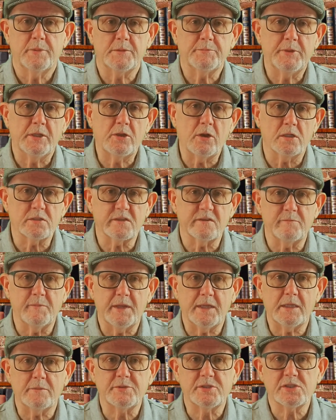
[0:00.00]
But because of
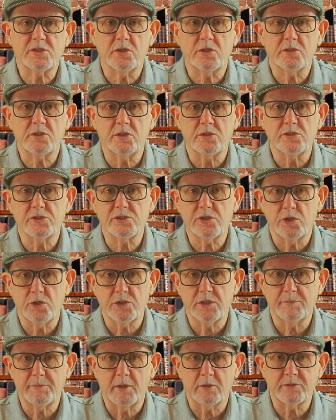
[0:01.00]
my absurd
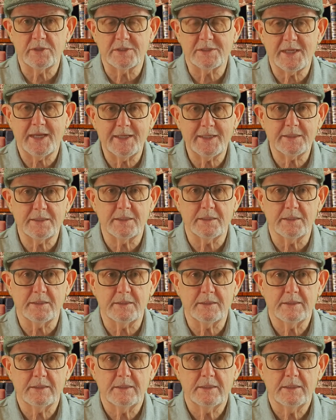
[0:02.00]
concern about the
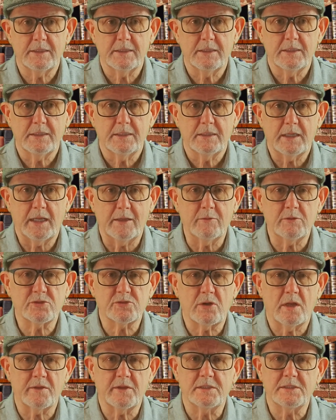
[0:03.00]
title, I
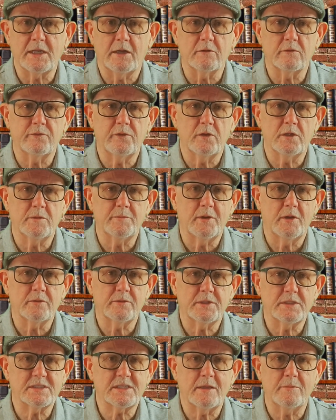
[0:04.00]
was rather doubtful
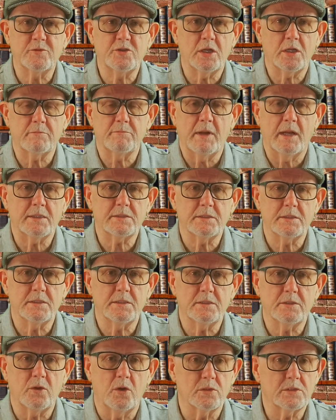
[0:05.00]
about the subject
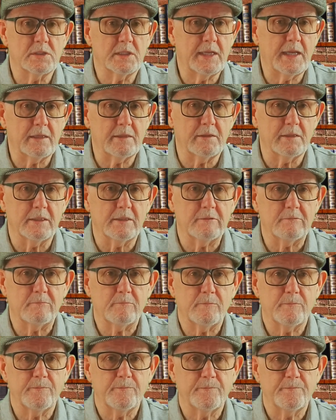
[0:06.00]
matter altogether.
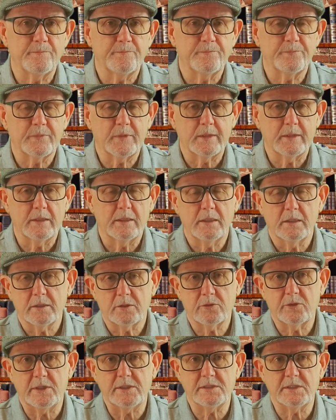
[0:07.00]

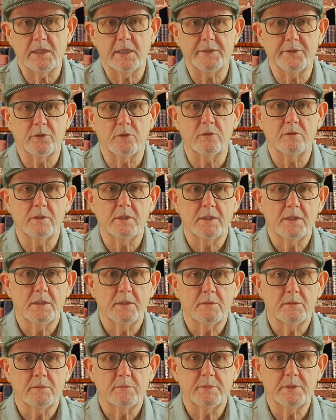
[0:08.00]
Crazy, I know,
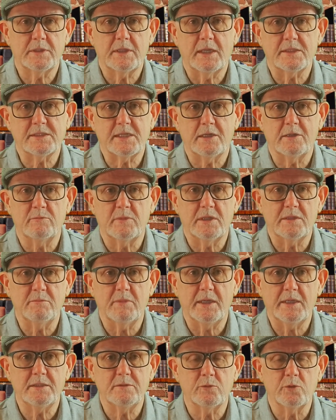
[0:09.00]
but that's how my
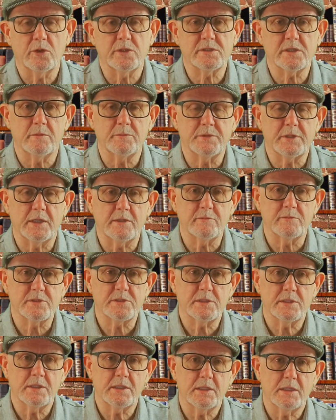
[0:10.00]
mind works
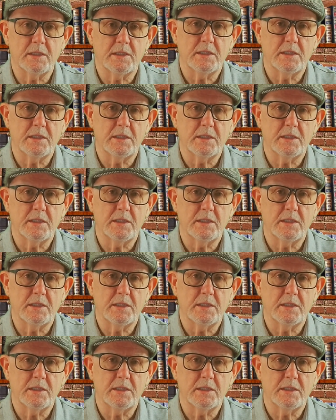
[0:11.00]
sometimes.